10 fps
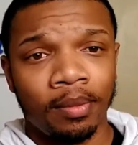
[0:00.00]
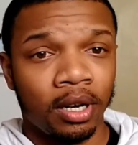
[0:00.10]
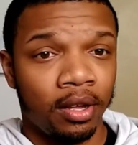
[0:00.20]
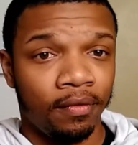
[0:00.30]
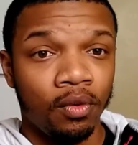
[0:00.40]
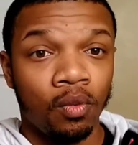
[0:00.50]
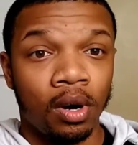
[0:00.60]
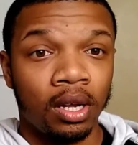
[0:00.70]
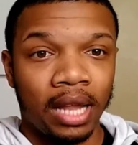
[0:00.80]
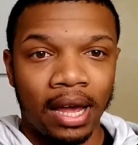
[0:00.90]
But if you
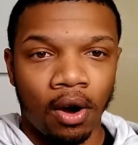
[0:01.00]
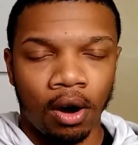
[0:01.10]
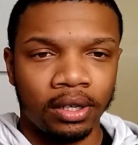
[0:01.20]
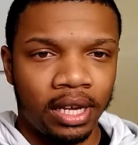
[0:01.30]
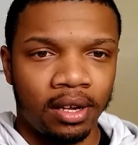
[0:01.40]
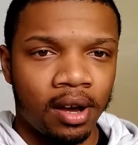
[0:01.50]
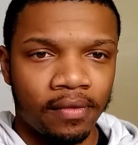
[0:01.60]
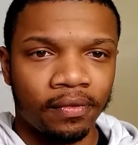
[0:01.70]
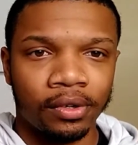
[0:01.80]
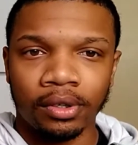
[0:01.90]
want like all day
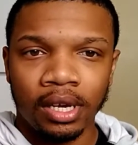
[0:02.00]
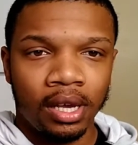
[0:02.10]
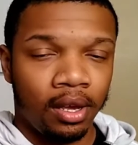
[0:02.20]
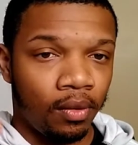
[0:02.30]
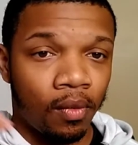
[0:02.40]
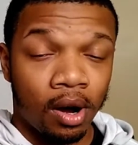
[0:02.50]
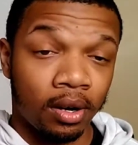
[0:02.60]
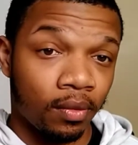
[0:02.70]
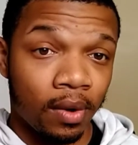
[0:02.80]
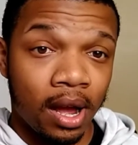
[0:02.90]
comfort and
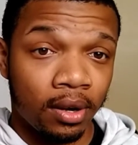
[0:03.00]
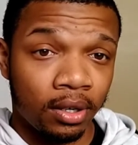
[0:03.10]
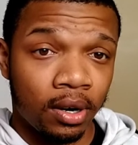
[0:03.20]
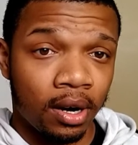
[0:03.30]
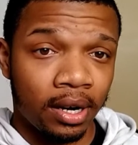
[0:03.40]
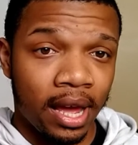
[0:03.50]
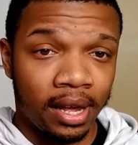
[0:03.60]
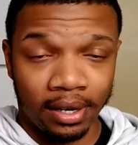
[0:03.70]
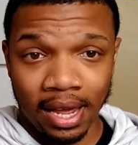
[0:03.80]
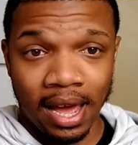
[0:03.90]
walking around and all
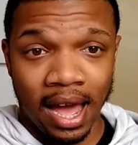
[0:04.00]
that,